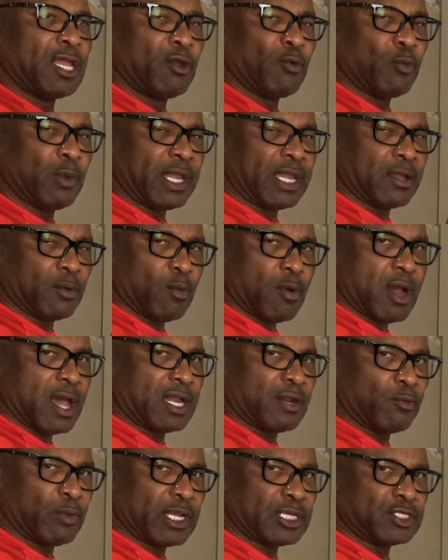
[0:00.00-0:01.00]
week
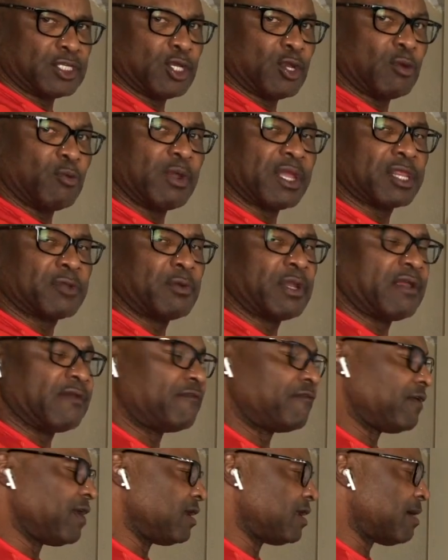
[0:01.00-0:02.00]
1, week 2, and week 3
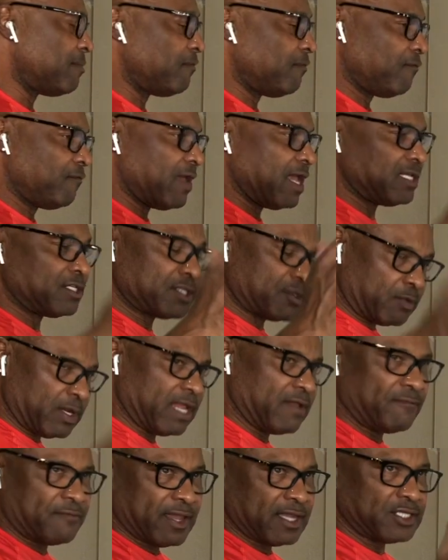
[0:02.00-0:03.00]
of phase
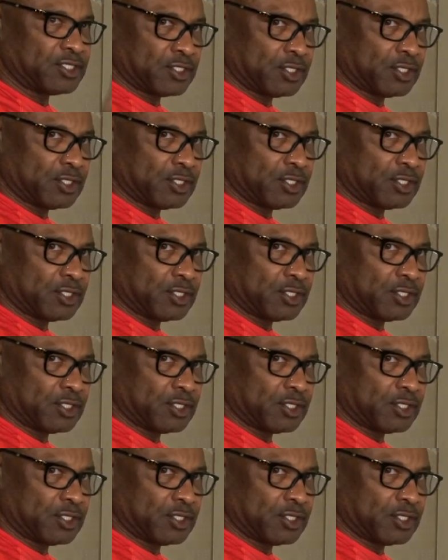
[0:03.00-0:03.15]
3 and phase